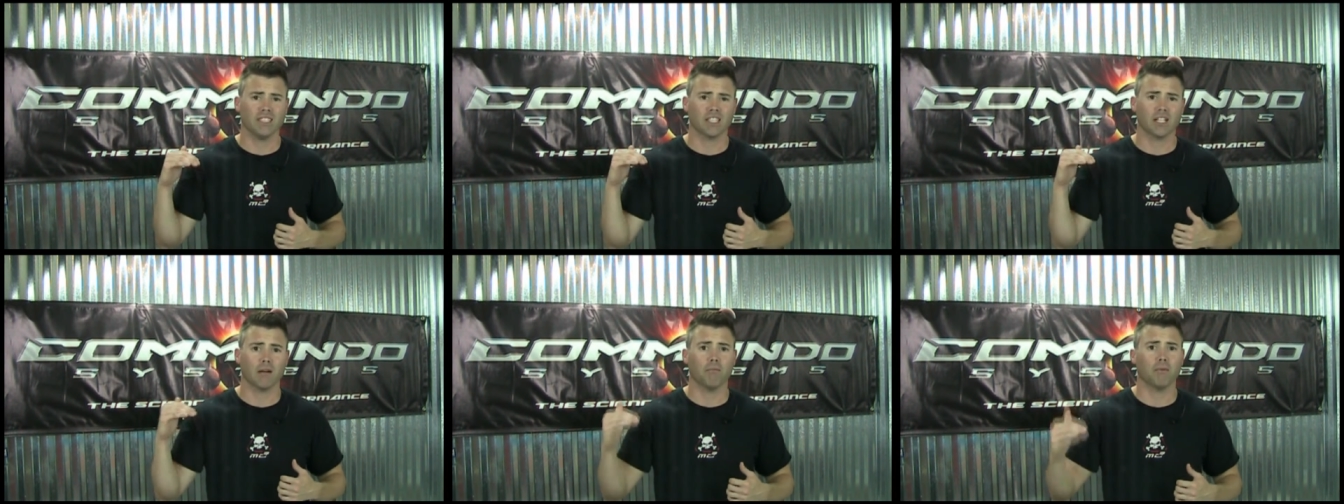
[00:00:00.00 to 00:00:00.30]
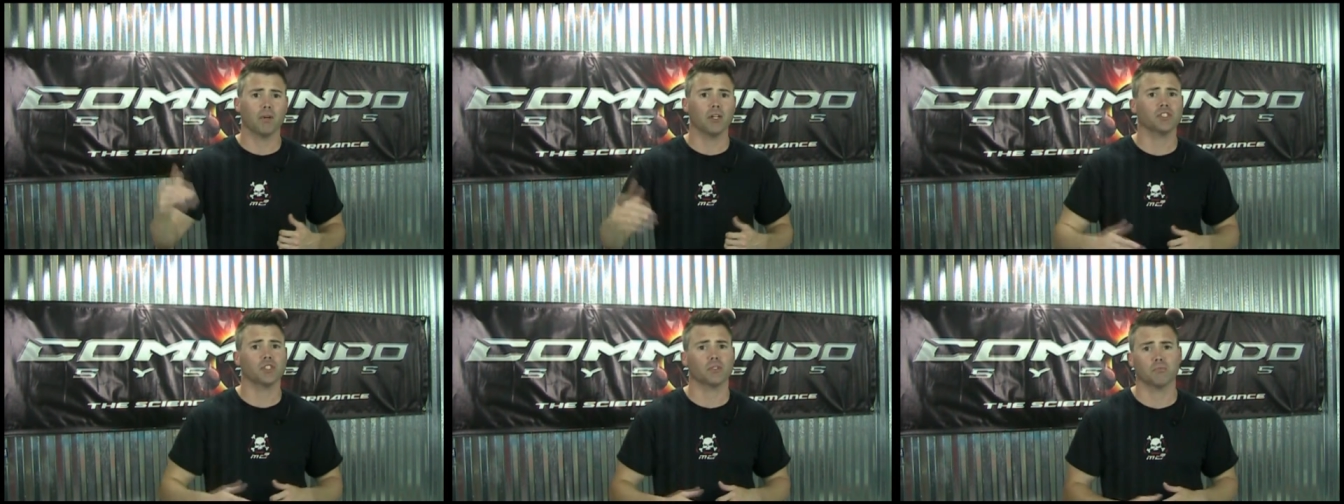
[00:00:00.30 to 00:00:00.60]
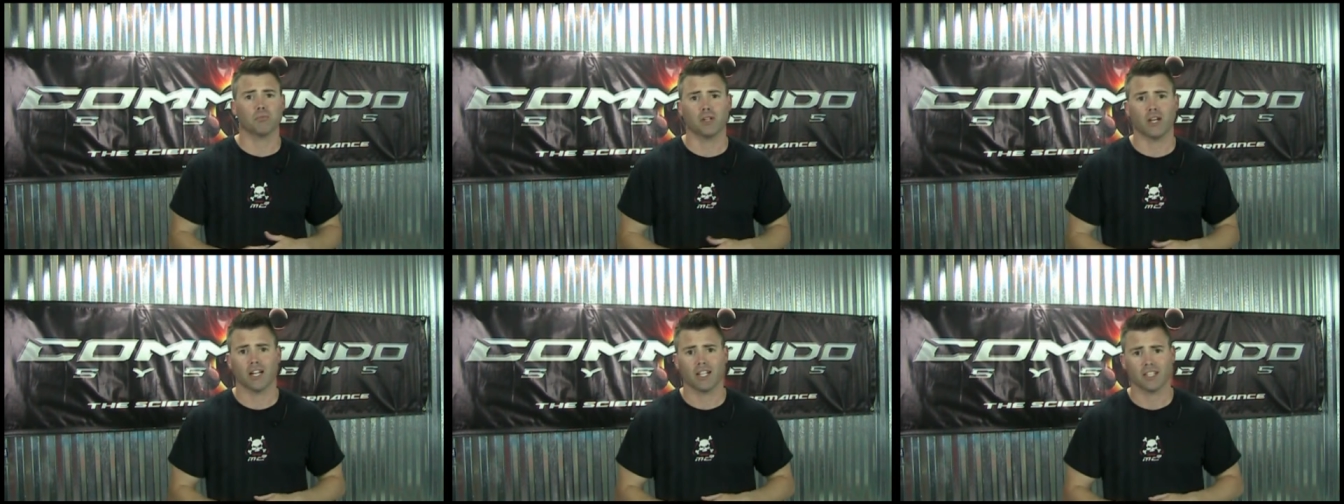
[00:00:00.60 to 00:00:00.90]
commercial
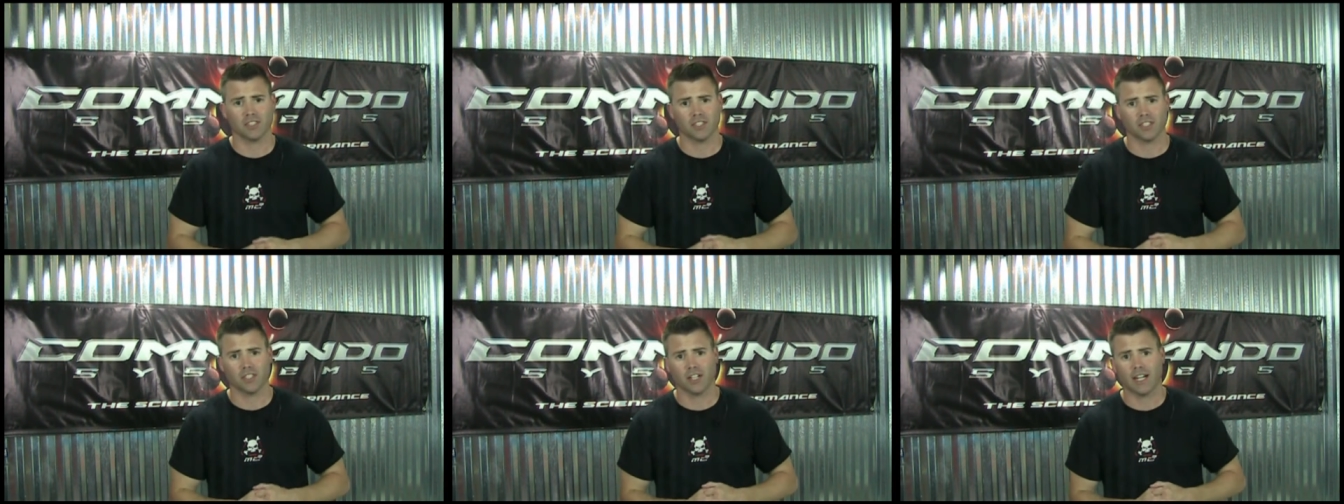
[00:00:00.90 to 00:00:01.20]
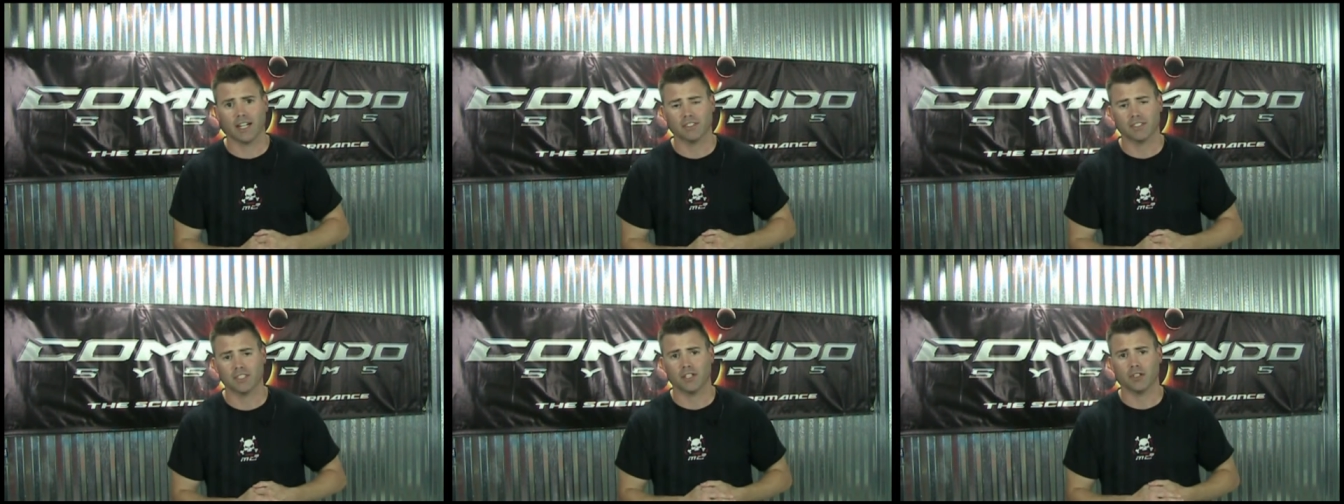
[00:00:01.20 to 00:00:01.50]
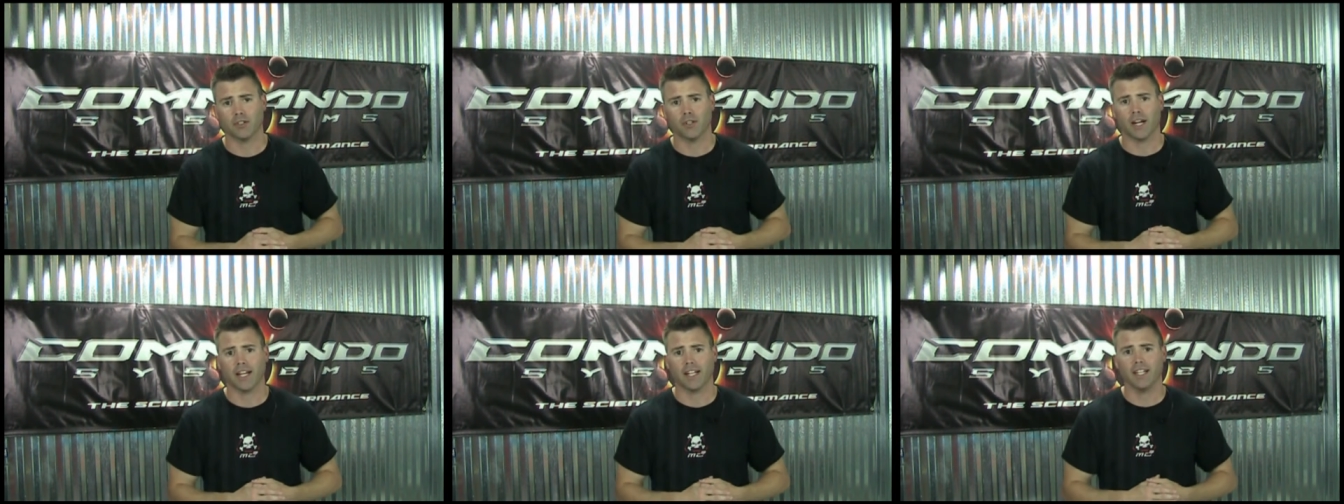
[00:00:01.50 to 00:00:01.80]
products that are out
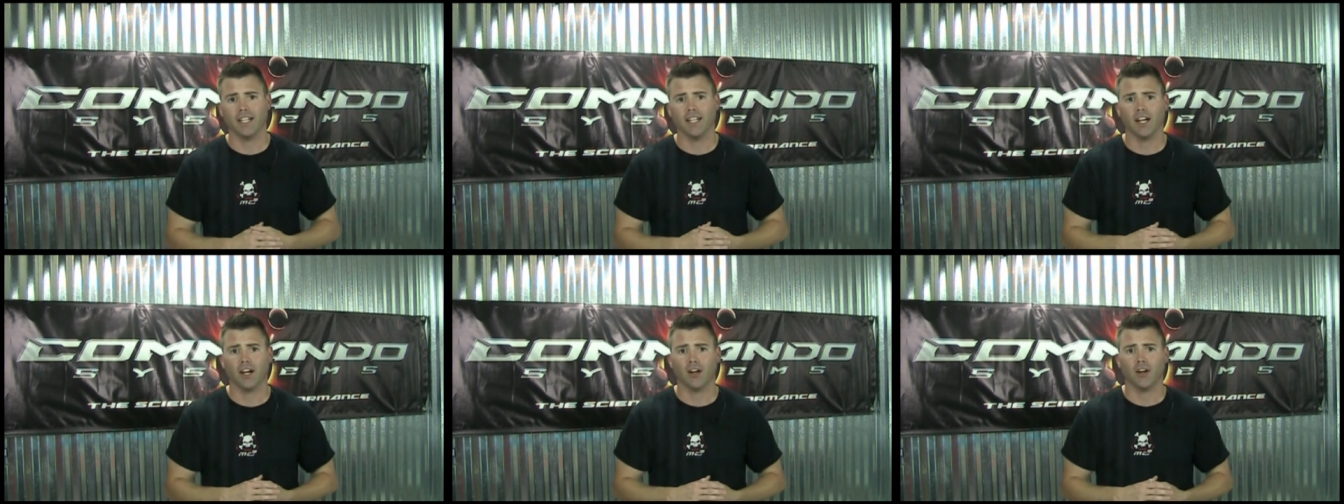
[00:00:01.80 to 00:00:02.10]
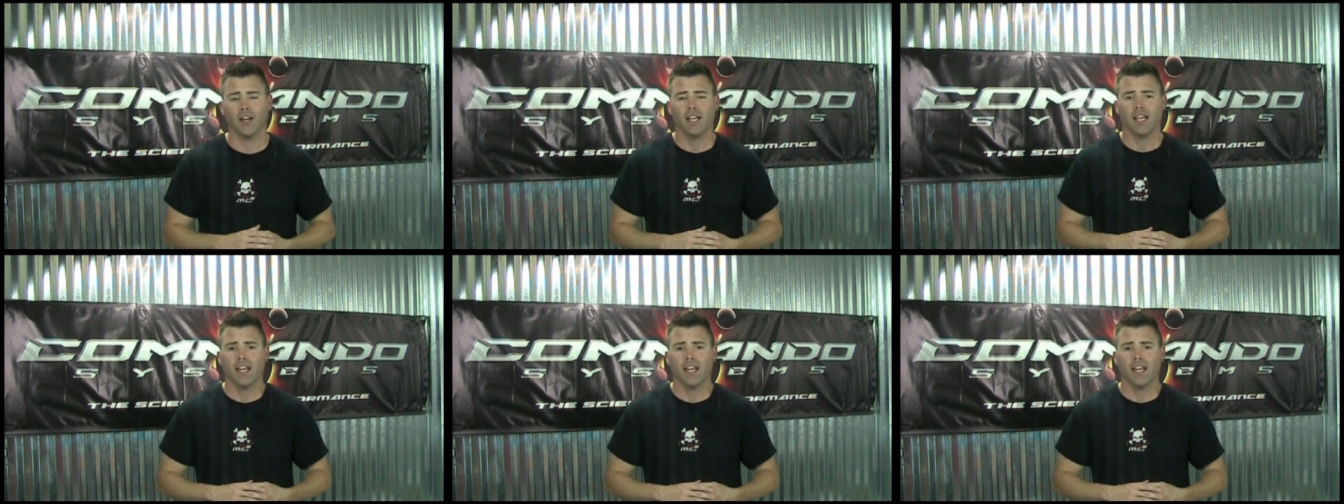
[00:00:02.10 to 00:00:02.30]
there right now.